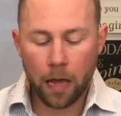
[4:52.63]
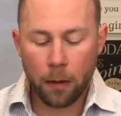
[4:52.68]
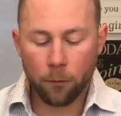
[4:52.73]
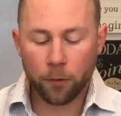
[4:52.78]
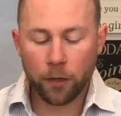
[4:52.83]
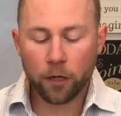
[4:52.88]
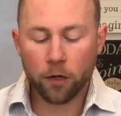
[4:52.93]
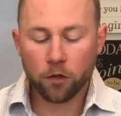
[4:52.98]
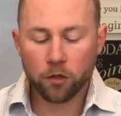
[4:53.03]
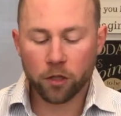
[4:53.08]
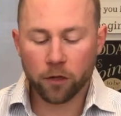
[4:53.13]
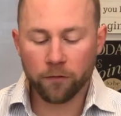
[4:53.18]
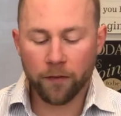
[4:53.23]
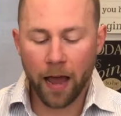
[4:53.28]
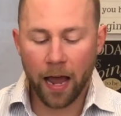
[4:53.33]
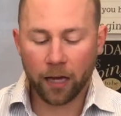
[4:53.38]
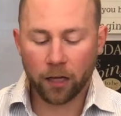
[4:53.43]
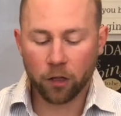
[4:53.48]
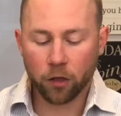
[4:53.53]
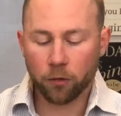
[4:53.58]
windows are
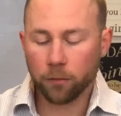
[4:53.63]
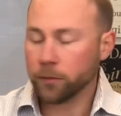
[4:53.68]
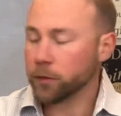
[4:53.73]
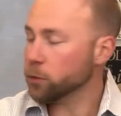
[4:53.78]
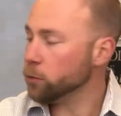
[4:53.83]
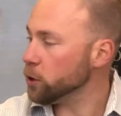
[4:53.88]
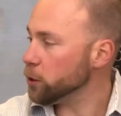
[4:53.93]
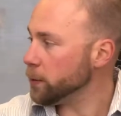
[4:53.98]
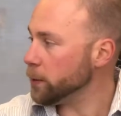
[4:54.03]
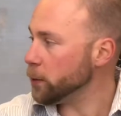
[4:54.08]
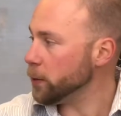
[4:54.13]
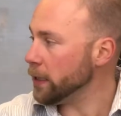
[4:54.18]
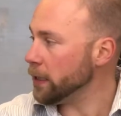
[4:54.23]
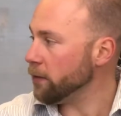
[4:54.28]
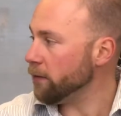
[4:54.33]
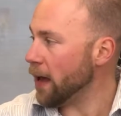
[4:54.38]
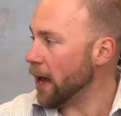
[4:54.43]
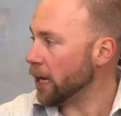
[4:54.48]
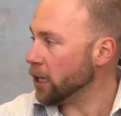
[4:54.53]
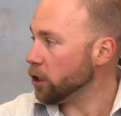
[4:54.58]
vacuums, and what's between
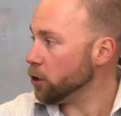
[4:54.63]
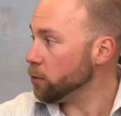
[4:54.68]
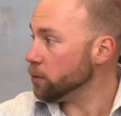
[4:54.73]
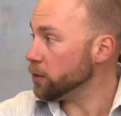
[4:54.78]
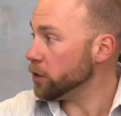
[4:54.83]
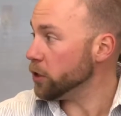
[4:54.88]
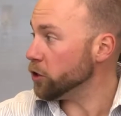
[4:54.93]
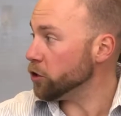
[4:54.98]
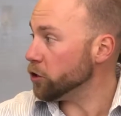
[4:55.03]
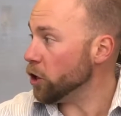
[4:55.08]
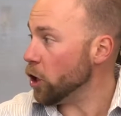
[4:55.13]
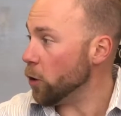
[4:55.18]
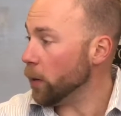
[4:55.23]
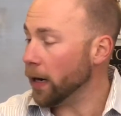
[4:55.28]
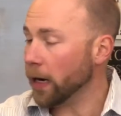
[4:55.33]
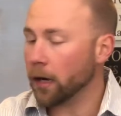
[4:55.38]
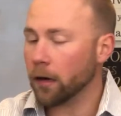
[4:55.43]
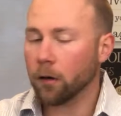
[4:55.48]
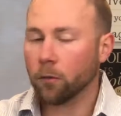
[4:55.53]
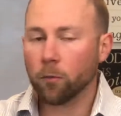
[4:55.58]
the vacuums is no
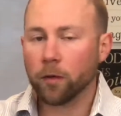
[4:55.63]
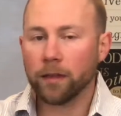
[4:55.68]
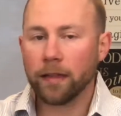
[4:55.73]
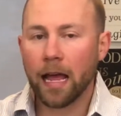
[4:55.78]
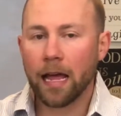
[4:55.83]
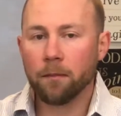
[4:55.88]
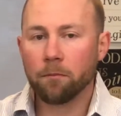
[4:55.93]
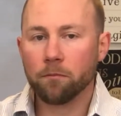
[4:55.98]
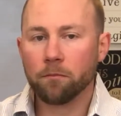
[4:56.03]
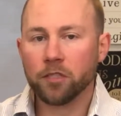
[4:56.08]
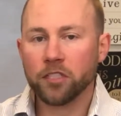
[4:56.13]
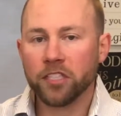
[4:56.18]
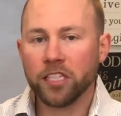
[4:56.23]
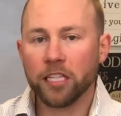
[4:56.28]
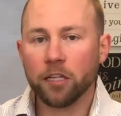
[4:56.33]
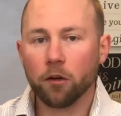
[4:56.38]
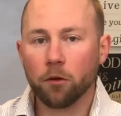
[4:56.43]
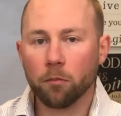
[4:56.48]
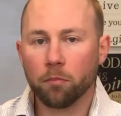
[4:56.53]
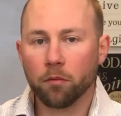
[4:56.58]
air, and when that
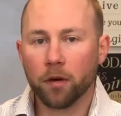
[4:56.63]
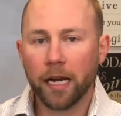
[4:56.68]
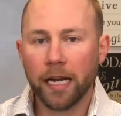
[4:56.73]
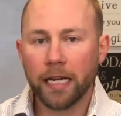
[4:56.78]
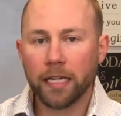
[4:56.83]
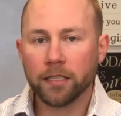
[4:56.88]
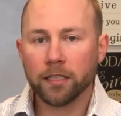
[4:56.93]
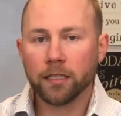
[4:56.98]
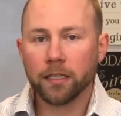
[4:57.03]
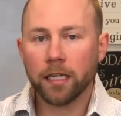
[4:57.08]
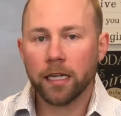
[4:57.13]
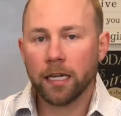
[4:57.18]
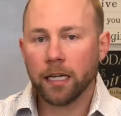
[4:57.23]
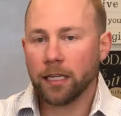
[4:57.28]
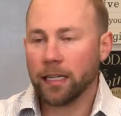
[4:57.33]
seal breaks,